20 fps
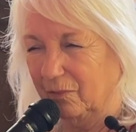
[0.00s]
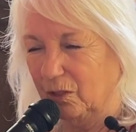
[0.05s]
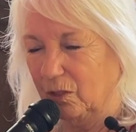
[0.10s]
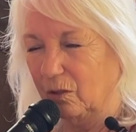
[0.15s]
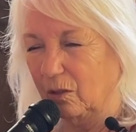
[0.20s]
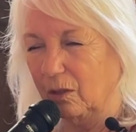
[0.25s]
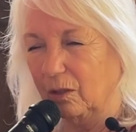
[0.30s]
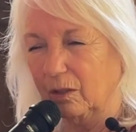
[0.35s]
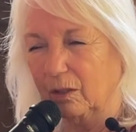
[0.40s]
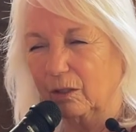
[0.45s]

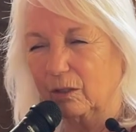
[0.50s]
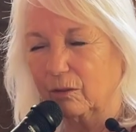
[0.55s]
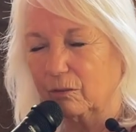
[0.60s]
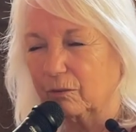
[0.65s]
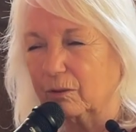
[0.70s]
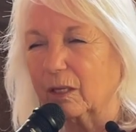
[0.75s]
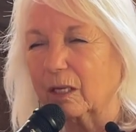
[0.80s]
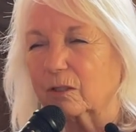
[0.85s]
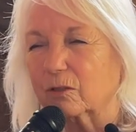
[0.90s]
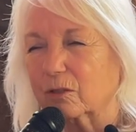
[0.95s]
You are a
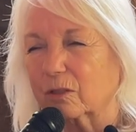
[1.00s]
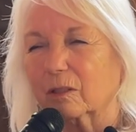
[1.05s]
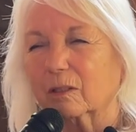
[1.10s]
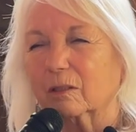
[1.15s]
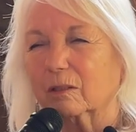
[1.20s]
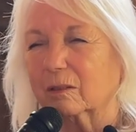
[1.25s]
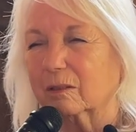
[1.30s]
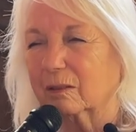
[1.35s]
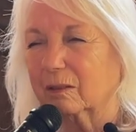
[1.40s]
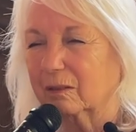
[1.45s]

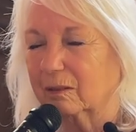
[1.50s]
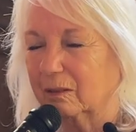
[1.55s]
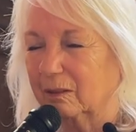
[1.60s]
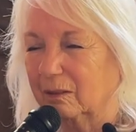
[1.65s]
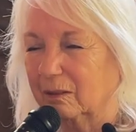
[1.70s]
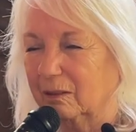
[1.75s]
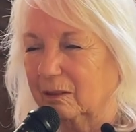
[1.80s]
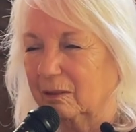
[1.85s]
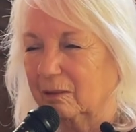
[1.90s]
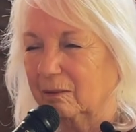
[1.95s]
creation
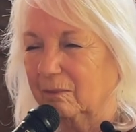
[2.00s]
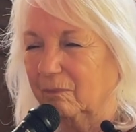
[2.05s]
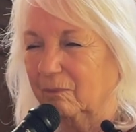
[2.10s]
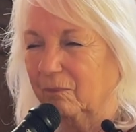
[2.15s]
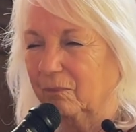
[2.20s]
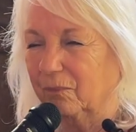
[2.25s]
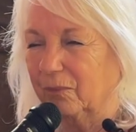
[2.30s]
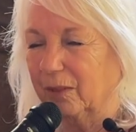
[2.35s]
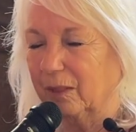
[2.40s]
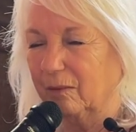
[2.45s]

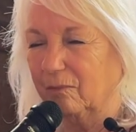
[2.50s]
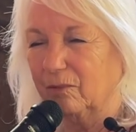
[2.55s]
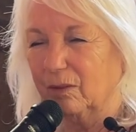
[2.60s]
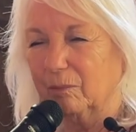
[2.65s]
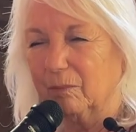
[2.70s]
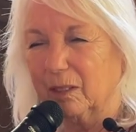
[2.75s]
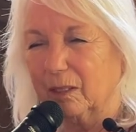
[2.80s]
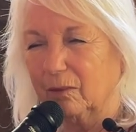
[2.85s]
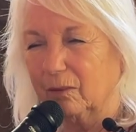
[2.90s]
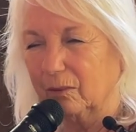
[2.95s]
of the
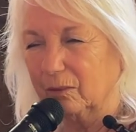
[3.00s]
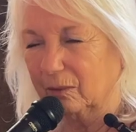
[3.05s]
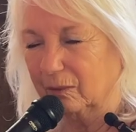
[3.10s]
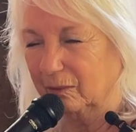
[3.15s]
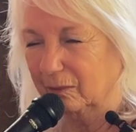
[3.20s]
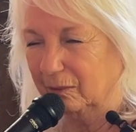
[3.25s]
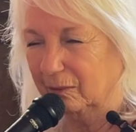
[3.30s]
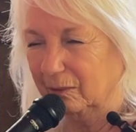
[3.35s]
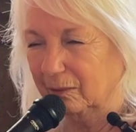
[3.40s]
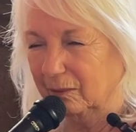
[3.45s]
Mother,
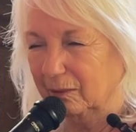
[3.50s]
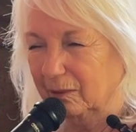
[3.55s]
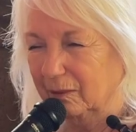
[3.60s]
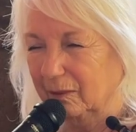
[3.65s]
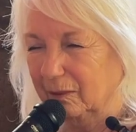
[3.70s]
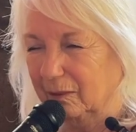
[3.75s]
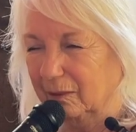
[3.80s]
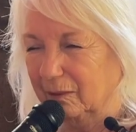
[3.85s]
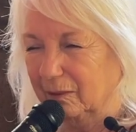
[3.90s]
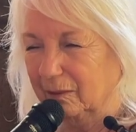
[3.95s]

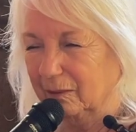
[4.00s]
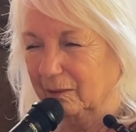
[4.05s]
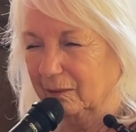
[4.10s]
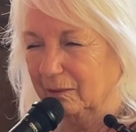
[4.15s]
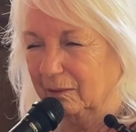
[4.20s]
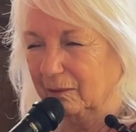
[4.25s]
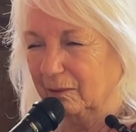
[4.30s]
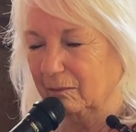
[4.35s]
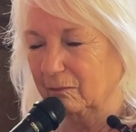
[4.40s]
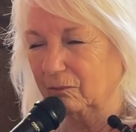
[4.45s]

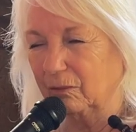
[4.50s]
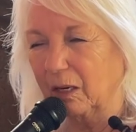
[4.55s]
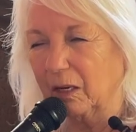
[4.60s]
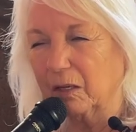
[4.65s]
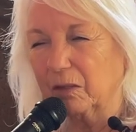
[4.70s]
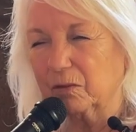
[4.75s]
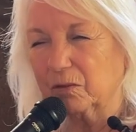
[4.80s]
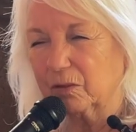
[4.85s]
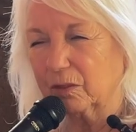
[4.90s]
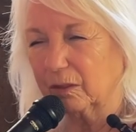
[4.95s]

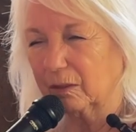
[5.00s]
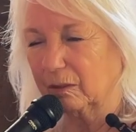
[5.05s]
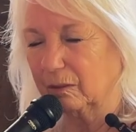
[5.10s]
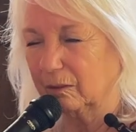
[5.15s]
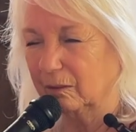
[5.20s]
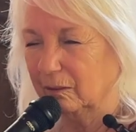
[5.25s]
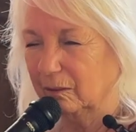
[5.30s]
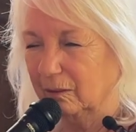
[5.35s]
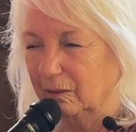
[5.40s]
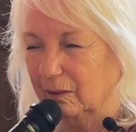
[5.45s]

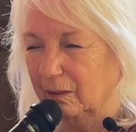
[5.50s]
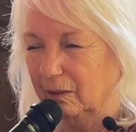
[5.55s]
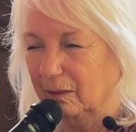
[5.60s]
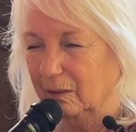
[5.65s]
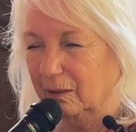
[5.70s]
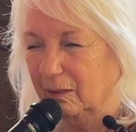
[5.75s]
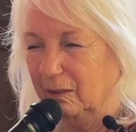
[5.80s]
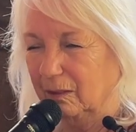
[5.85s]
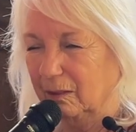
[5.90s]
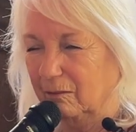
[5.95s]
arising
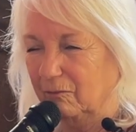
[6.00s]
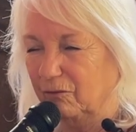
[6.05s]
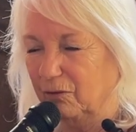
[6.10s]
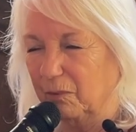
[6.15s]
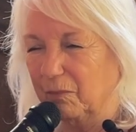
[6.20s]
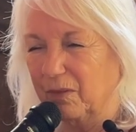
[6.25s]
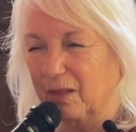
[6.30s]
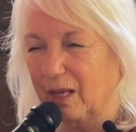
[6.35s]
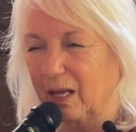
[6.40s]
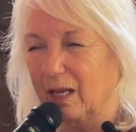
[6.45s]

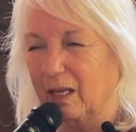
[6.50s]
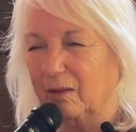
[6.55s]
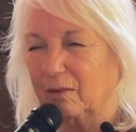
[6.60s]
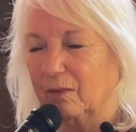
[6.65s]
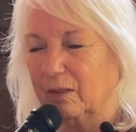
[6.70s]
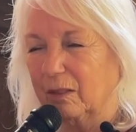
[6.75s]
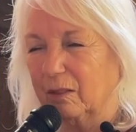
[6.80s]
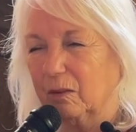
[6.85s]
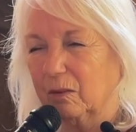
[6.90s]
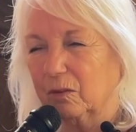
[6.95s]
from
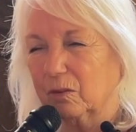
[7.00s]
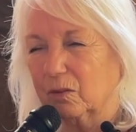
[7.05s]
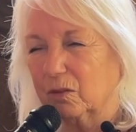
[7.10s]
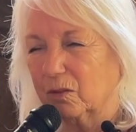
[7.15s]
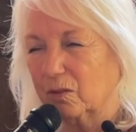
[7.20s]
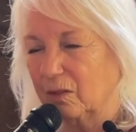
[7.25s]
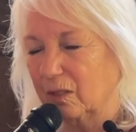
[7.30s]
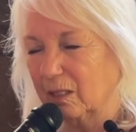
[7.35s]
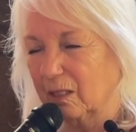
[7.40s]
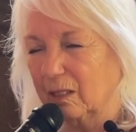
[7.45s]
that
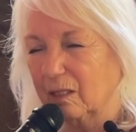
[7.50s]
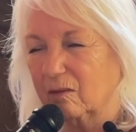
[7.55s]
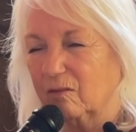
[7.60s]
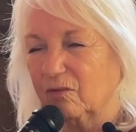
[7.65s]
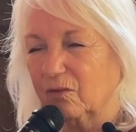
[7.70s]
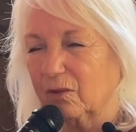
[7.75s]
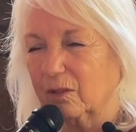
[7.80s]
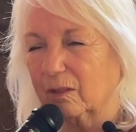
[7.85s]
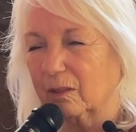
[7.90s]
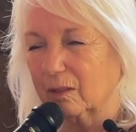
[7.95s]
is the
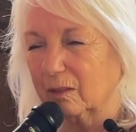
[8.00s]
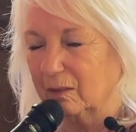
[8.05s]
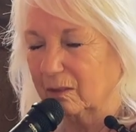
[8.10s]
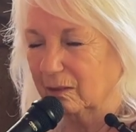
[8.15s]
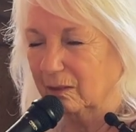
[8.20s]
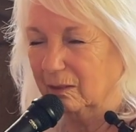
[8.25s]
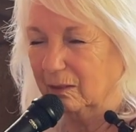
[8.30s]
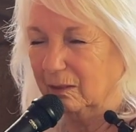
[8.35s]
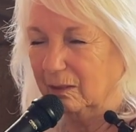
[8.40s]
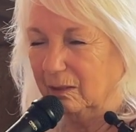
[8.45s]
infinite
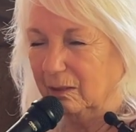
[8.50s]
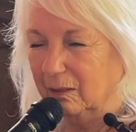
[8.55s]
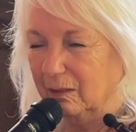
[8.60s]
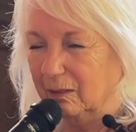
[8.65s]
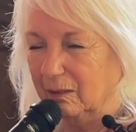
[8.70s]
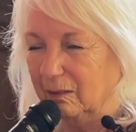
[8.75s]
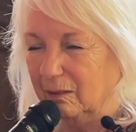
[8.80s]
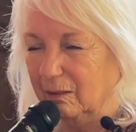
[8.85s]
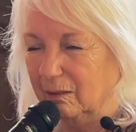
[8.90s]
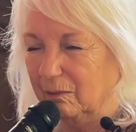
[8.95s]

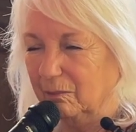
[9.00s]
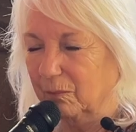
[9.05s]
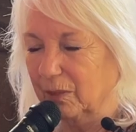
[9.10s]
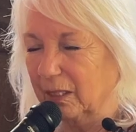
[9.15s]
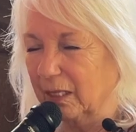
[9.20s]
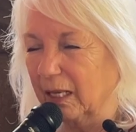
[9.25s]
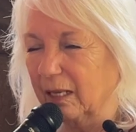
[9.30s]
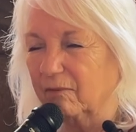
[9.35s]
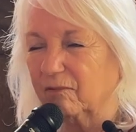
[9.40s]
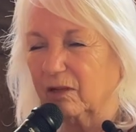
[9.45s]

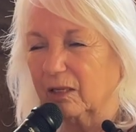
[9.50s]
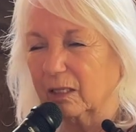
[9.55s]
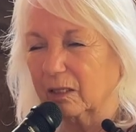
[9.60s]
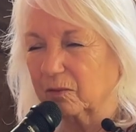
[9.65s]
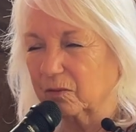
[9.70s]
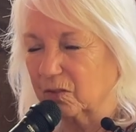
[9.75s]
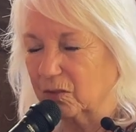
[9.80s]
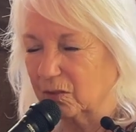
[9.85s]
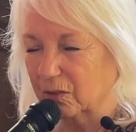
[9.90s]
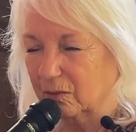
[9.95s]

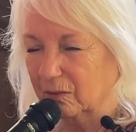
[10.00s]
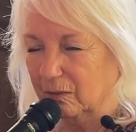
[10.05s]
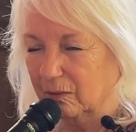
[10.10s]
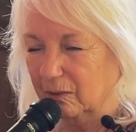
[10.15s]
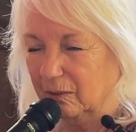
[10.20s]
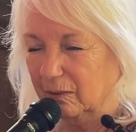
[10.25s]
benevolence